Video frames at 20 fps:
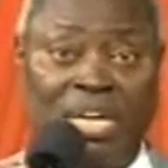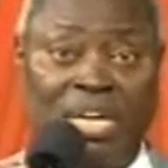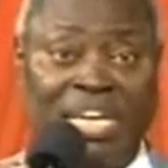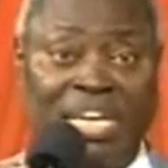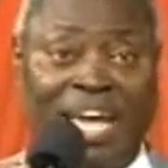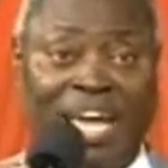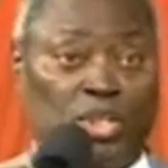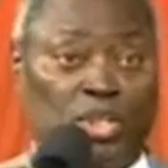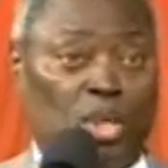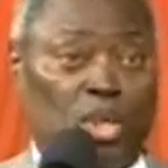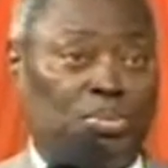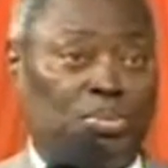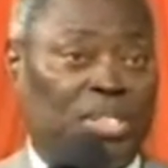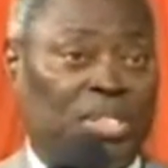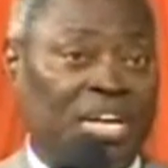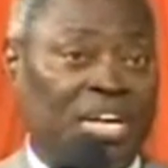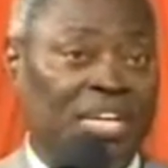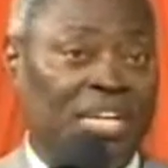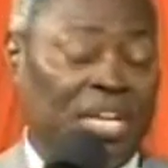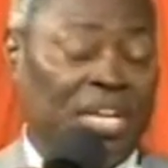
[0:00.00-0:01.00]
He has
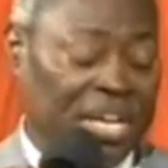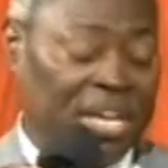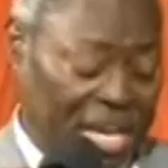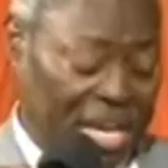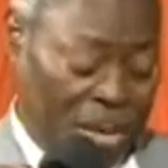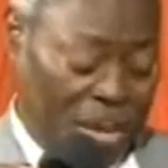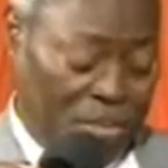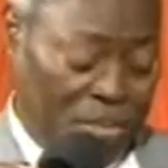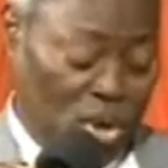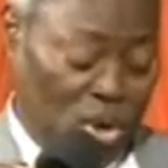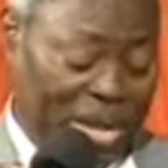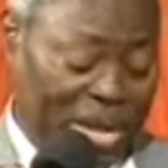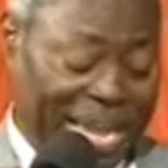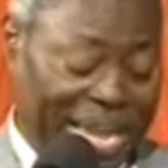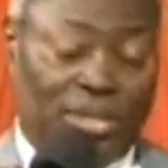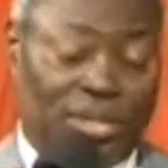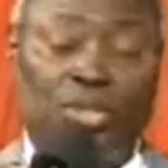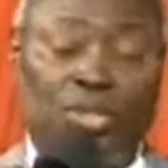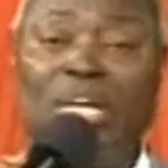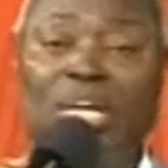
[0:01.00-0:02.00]
obtained a more
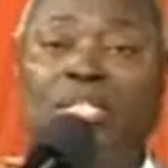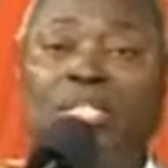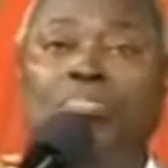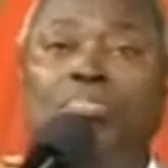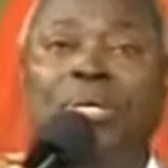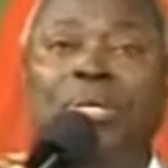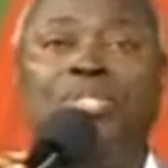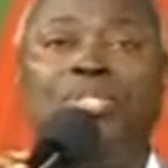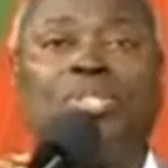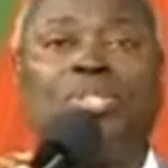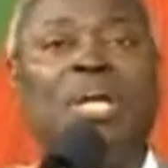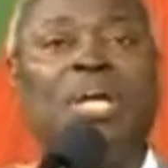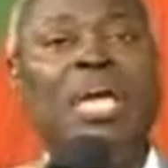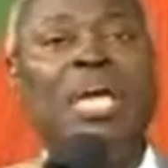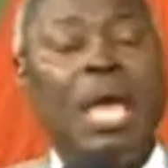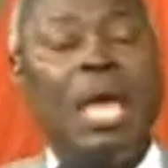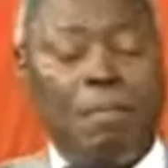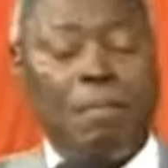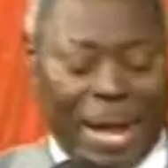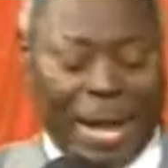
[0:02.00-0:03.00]
excellent ministry
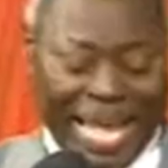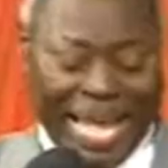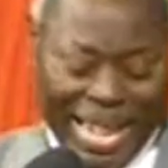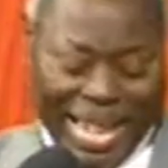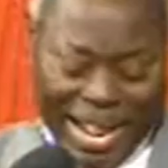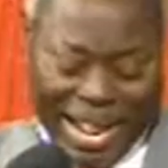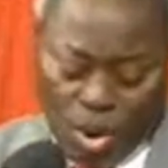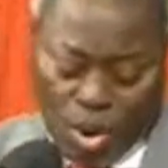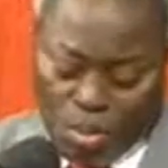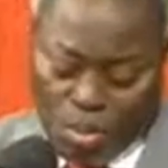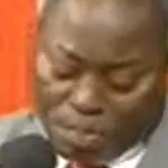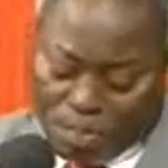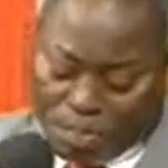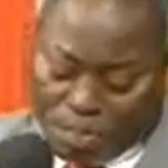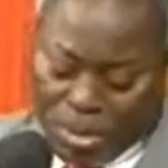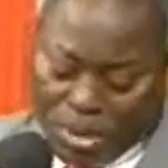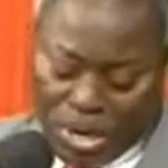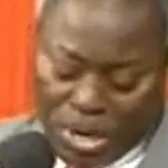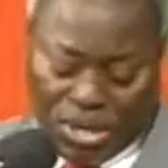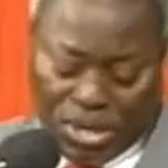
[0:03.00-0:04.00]
by how
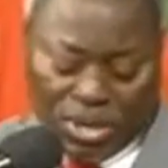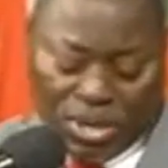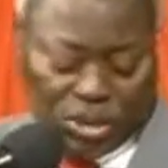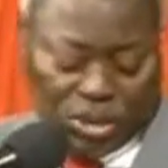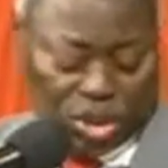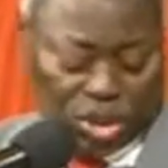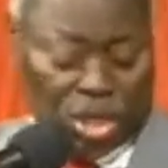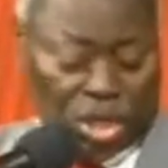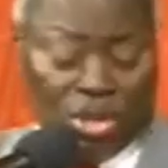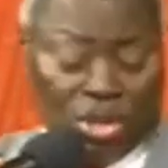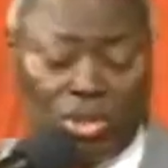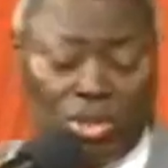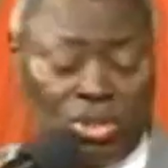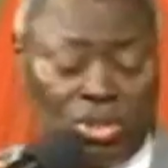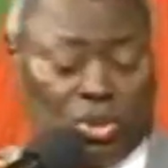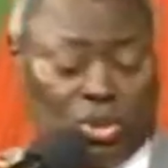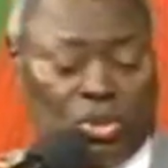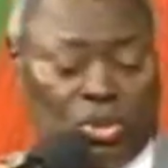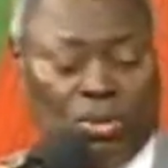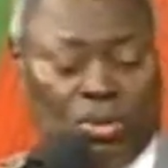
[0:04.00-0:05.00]
much
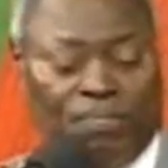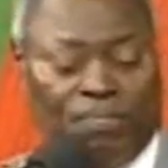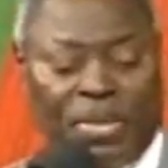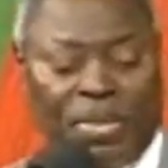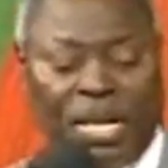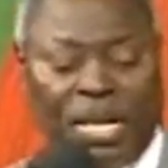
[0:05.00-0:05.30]
also